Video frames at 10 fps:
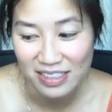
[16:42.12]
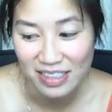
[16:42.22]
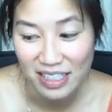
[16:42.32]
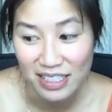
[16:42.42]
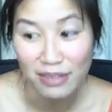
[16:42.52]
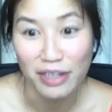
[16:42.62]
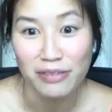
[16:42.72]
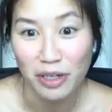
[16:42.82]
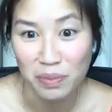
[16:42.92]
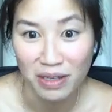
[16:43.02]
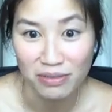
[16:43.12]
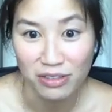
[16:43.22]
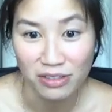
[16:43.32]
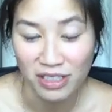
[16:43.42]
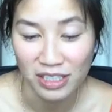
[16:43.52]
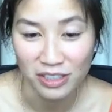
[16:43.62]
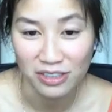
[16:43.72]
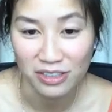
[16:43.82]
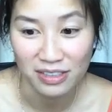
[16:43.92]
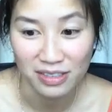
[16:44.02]
it's very, very painful, and
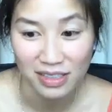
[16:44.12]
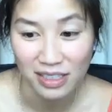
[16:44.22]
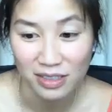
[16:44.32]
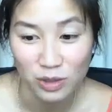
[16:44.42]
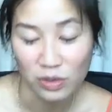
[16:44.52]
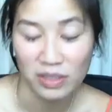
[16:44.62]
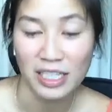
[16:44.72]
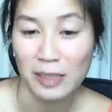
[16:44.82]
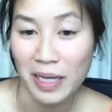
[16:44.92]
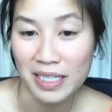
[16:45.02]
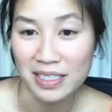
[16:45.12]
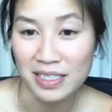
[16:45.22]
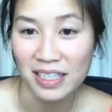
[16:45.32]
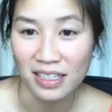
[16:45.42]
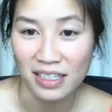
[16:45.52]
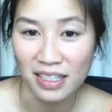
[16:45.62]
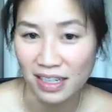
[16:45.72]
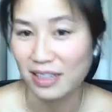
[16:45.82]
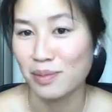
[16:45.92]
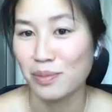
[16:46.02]
you're totally incapacitated and
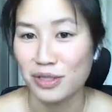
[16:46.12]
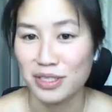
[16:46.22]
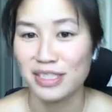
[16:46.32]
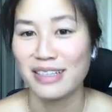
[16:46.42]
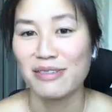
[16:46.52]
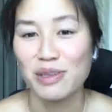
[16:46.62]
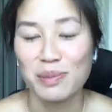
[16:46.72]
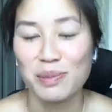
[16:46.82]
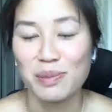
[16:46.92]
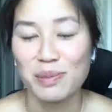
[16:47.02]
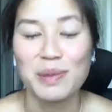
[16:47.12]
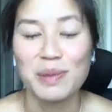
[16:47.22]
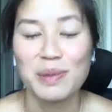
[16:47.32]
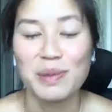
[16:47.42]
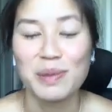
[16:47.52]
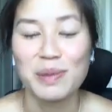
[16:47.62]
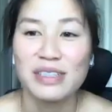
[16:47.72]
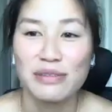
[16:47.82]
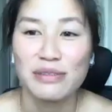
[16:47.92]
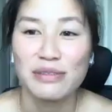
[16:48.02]
at the mercy of the people around
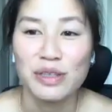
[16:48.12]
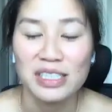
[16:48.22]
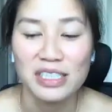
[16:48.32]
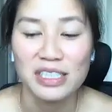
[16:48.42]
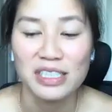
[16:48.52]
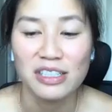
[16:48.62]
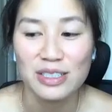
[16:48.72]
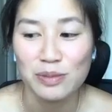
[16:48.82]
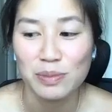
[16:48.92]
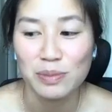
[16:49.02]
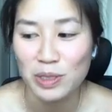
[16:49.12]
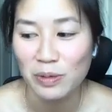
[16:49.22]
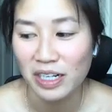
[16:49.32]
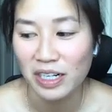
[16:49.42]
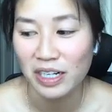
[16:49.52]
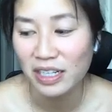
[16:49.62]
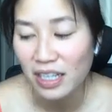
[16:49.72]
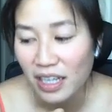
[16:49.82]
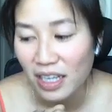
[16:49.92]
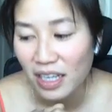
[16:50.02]
you if you get tear gassed or pepper sprayed.
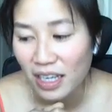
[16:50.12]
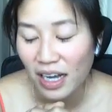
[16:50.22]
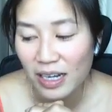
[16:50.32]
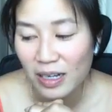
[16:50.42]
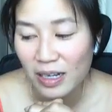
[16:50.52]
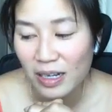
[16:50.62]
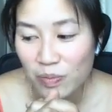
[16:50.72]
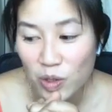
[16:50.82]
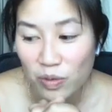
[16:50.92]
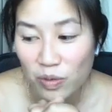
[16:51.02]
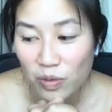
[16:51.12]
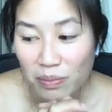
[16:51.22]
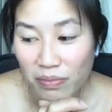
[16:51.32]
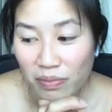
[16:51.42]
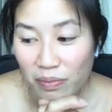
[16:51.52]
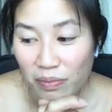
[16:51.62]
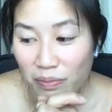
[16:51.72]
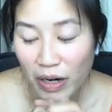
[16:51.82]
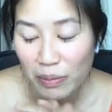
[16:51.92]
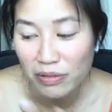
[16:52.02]
So you want a
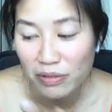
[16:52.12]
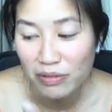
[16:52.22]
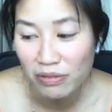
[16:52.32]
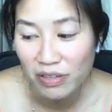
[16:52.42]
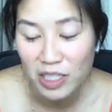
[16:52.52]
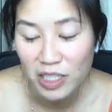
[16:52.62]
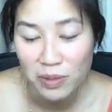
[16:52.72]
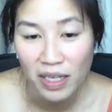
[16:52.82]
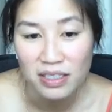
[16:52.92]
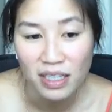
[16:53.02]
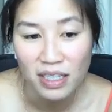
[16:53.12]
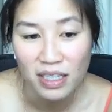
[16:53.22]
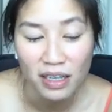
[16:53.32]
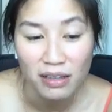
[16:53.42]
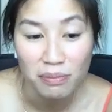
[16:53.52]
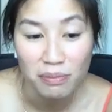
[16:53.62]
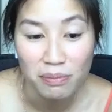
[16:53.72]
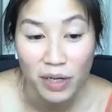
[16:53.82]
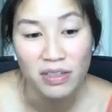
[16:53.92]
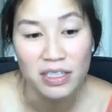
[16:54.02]
proper full face mask.
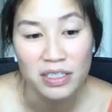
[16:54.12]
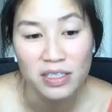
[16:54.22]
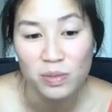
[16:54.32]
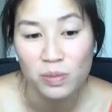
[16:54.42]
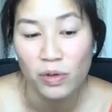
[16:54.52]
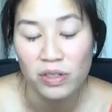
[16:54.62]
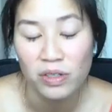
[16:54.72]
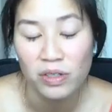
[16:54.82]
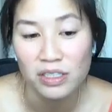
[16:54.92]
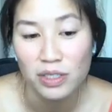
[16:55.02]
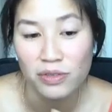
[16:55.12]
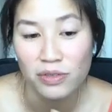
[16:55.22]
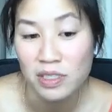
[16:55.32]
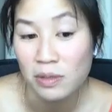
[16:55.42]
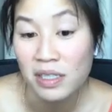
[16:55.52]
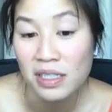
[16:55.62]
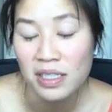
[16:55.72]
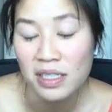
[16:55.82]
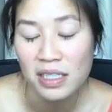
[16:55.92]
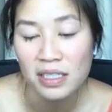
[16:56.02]
The press vest is important just for
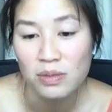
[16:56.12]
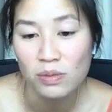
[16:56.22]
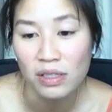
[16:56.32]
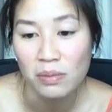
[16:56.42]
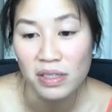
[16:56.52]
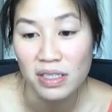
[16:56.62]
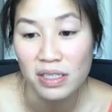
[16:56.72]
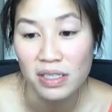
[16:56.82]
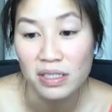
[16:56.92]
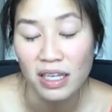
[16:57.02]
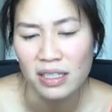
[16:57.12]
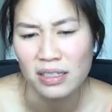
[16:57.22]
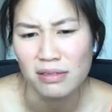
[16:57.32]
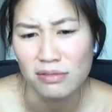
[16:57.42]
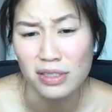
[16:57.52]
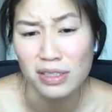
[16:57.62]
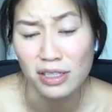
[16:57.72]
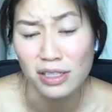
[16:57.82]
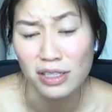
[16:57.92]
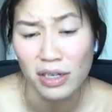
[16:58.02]
visibility, and with the police getting
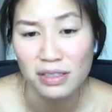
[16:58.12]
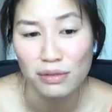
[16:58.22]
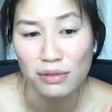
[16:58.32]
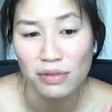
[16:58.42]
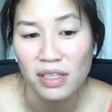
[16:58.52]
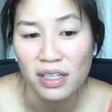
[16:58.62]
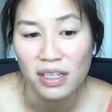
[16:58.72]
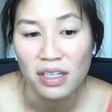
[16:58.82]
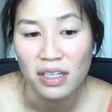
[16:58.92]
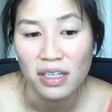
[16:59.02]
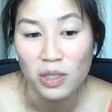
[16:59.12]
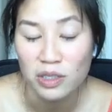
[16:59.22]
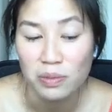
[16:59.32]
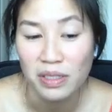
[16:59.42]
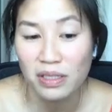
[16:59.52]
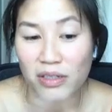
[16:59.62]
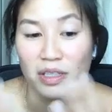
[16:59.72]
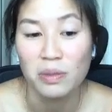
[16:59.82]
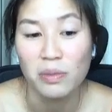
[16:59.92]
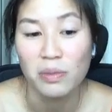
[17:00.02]
really aggressive, you want to be
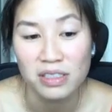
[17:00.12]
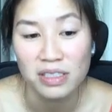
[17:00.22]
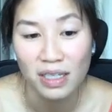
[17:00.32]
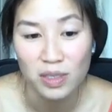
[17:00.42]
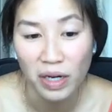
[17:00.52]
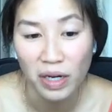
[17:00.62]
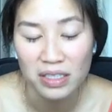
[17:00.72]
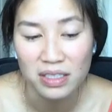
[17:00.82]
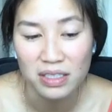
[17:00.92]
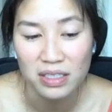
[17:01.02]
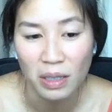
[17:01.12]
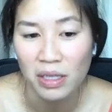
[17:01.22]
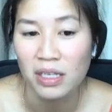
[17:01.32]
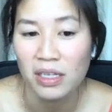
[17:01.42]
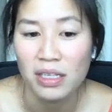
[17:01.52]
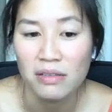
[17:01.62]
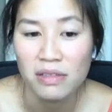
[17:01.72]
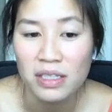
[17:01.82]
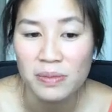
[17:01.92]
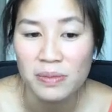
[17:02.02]
clearly marked as press. I mean,
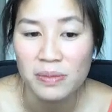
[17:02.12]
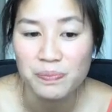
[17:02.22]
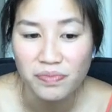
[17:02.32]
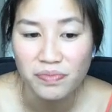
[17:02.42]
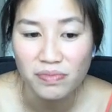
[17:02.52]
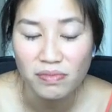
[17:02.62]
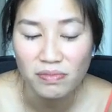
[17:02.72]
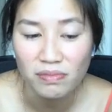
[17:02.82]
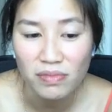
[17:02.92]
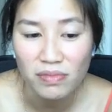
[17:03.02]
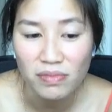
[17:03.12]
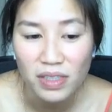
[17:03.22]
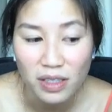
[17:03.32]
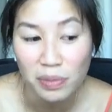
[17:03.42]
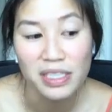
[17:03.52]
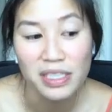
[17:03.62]
even the